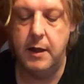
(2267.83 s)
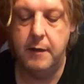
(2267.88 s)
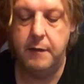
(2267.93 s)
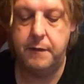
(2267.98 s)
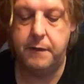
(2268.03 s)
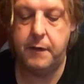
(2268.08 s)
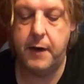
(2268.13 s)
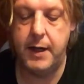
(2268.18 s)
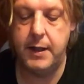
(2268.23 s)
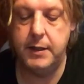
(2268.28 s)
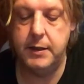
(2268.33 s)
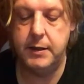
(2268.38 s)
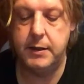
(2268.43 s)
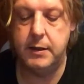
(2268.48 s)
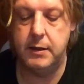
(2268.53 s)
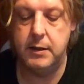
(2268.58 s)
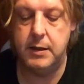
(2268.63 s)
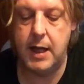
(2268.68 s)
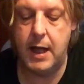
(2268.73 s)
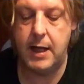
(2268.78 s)
friends
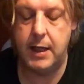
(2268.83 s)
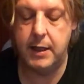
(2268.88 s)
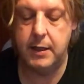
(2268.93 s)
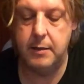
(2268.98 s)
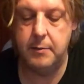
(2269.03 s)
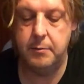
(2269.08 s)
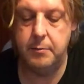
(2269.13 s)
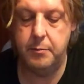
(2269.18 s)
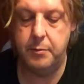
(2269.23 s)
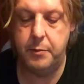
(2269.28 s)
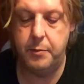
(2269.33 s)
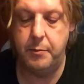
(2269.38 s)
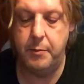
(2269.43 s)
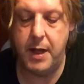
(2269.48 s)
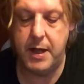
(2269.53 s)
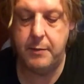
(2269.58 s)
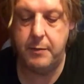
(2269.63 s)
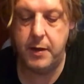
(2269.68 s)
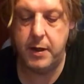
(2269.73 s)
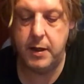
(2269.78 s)
and telling them
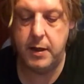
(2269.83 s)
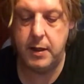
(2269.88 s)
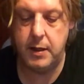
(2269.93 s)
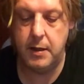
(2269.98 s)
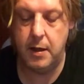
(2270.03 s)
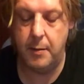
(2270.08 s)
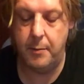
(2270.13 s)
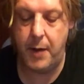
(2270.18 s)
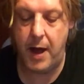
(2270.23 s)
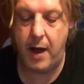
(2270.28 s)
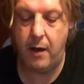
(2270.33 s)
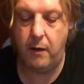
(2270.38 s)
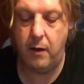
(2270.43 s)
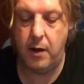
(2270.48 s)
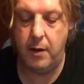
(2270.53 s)
maybe about...